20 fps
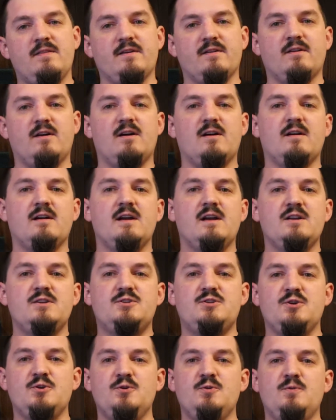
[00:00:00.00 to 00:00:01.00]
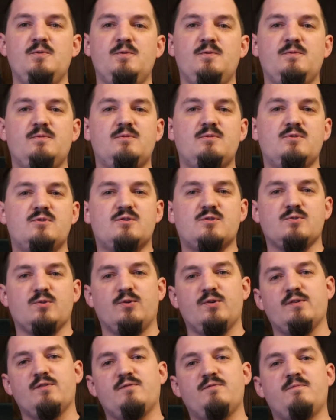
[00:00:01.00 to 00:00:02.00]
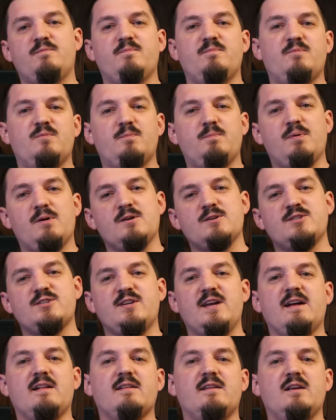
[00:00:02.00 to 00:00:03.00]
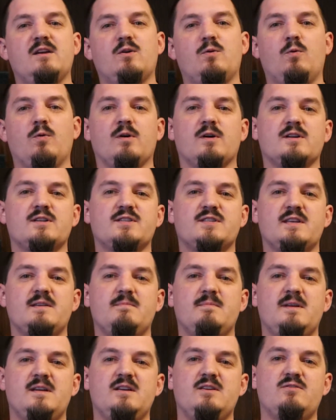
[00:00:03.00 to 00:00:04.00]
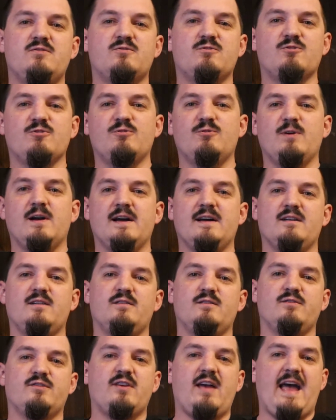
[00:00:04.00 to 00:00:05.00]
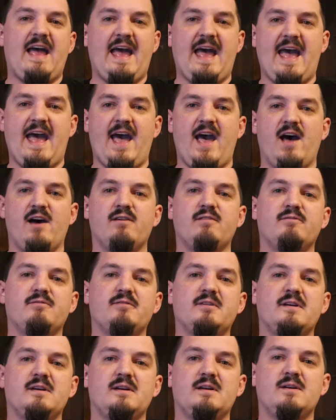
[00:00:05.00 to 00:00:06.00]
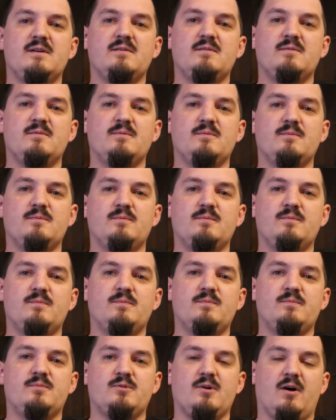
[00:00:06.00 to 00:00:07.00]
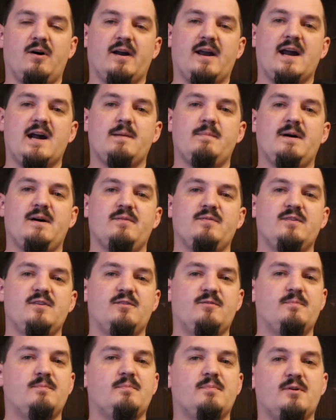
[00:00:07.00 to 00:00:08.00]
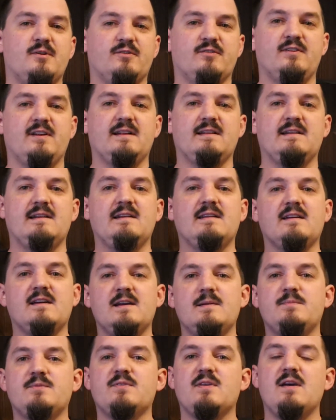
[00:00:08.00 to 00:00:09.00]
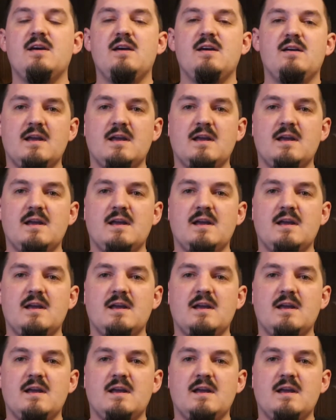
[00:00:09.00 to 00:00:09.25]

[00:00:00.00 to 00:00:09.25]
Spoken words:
There are two sort of personality quirks that many true elves have, talking about these personality types.